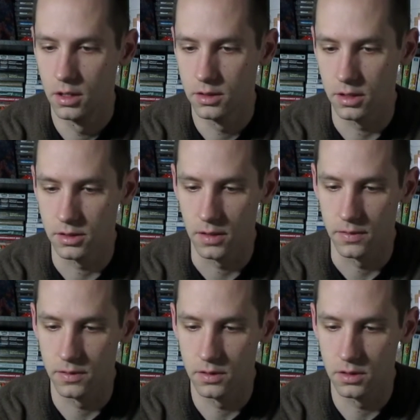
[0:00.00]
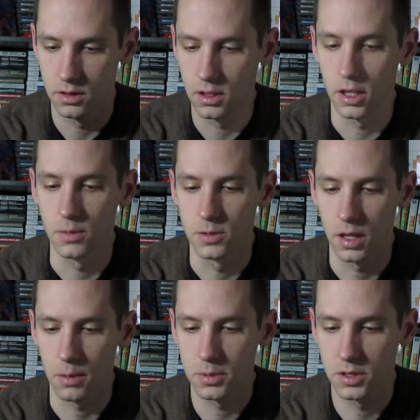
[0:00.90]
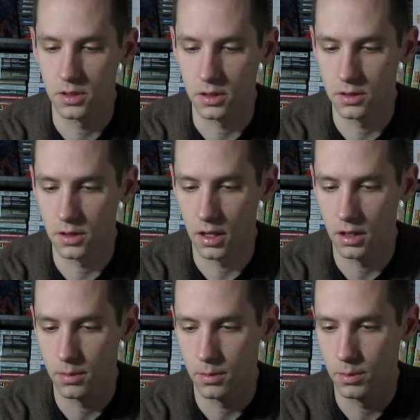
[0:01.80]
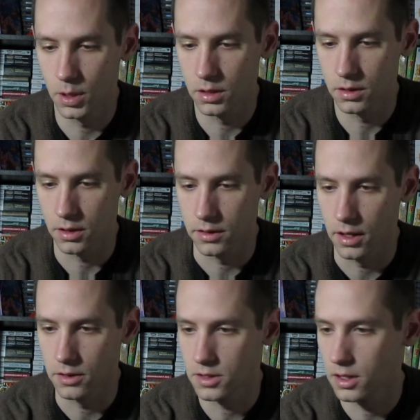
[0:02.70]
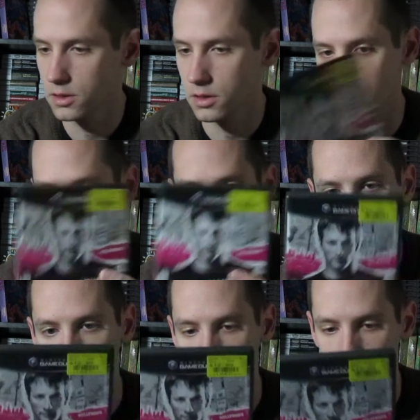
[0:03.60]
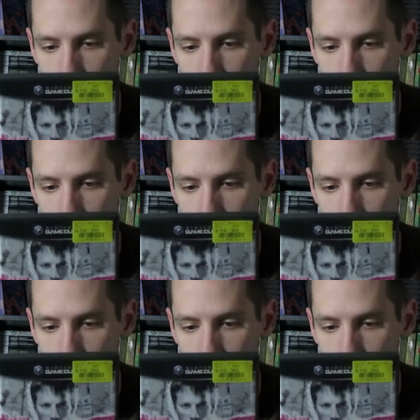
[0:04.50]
does have GameStop stickers on it, but they're on the outside, so I can take those off.